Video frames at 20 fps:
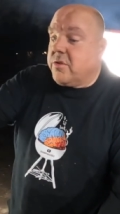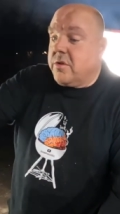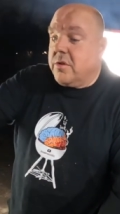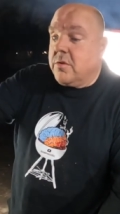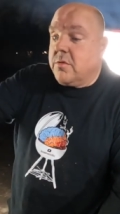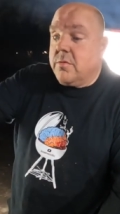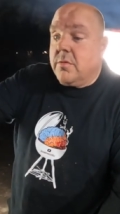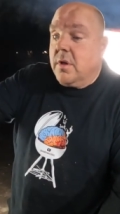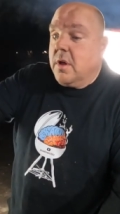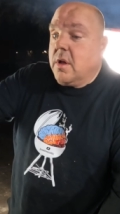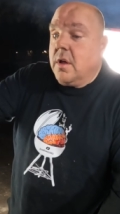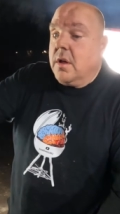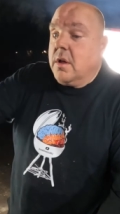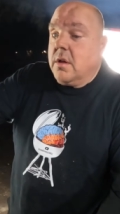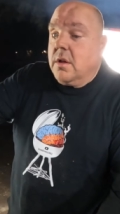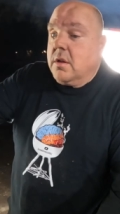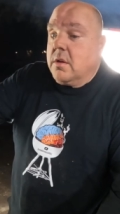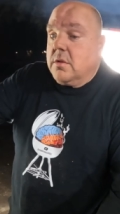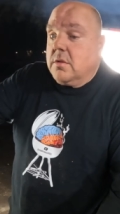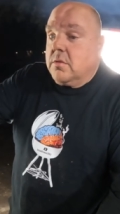to
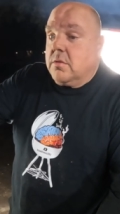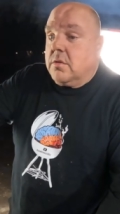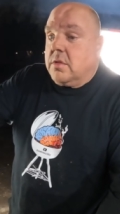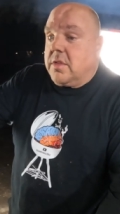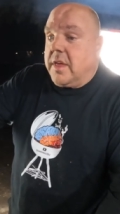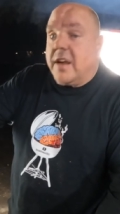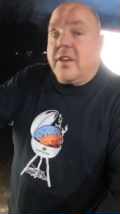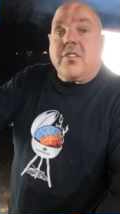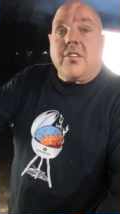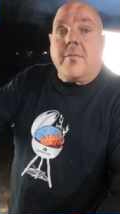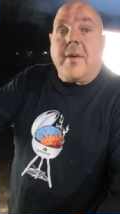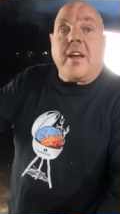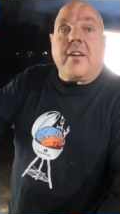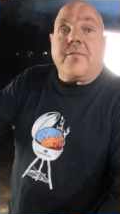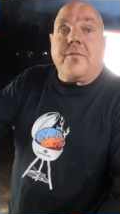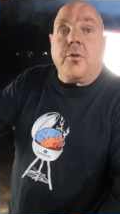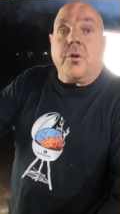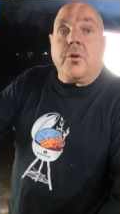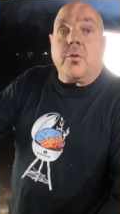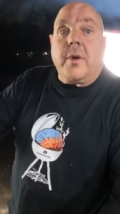things to make
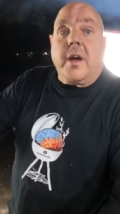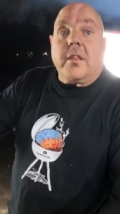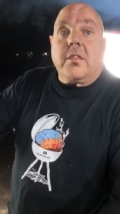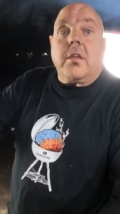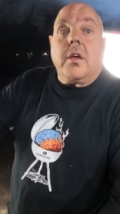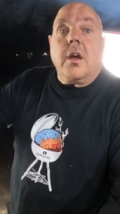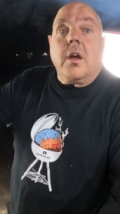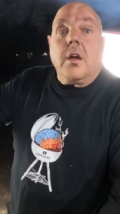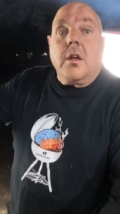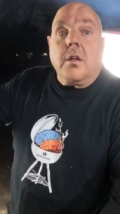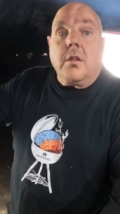food with.